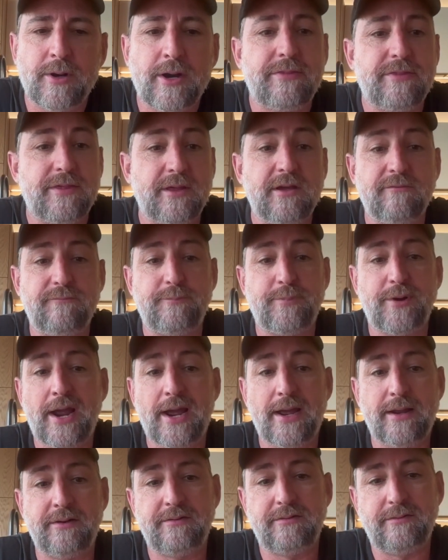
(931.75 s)
I think of
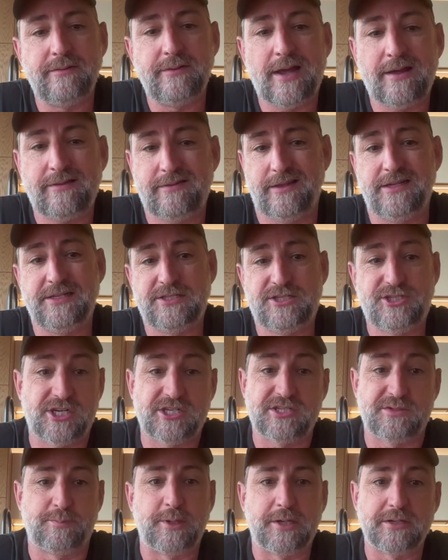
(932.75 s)
brand, nothing's
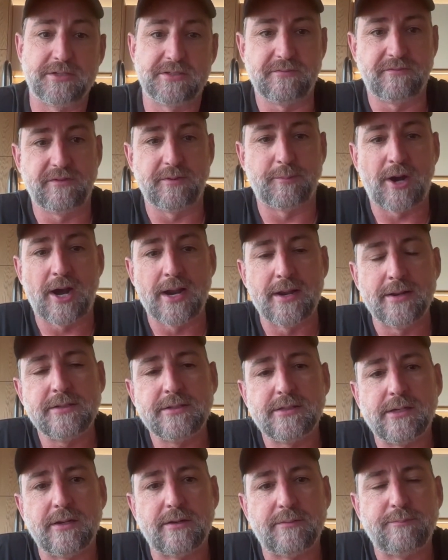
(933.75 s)
just because of the
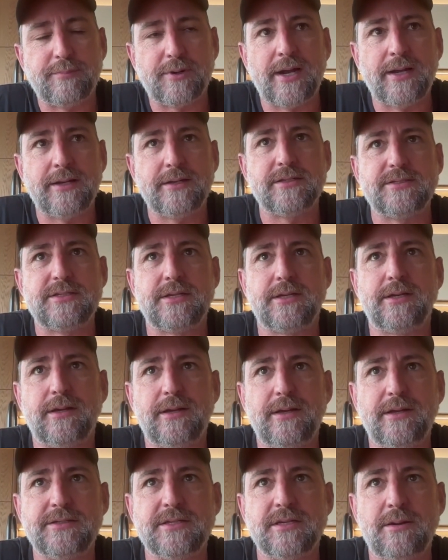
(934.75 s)
brand. Brand is
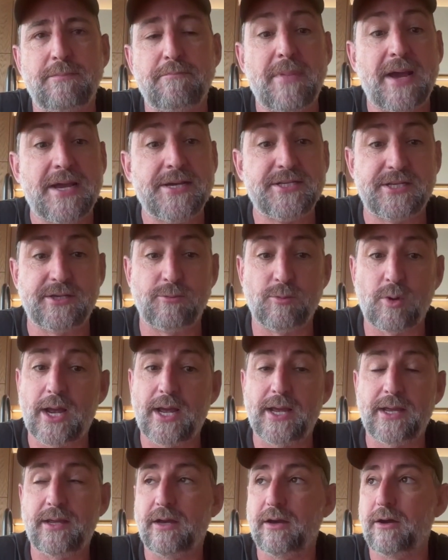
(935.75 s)
an amazing
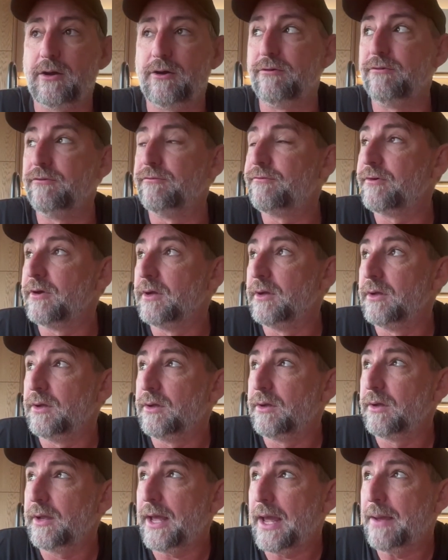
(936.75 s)
way of
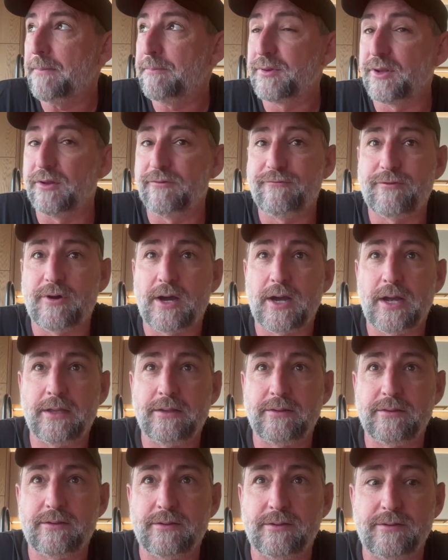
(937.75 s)

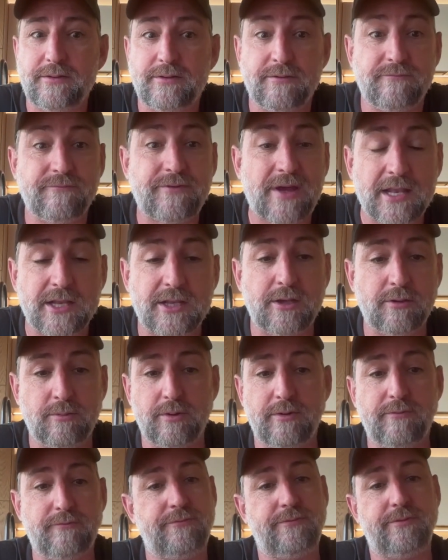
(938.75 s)
amplifying the value
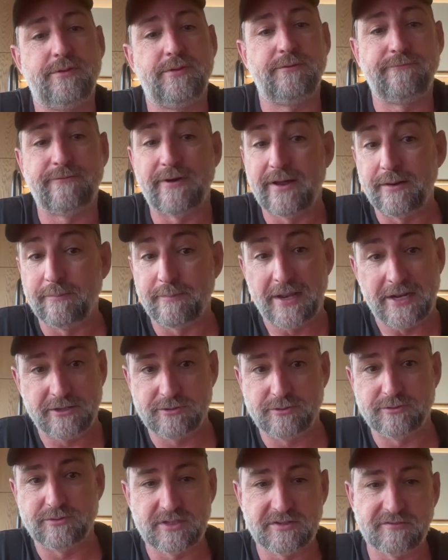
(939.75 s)
of the
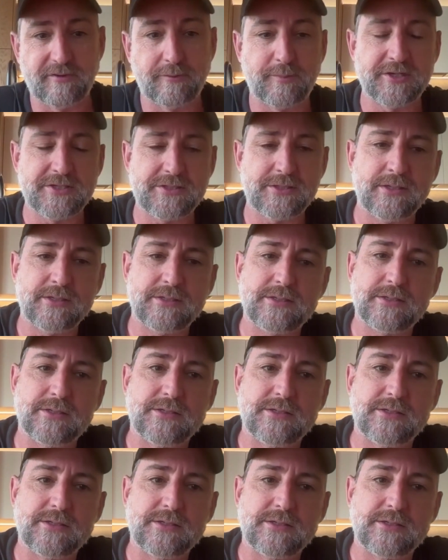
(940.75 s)
fundamentals of a business.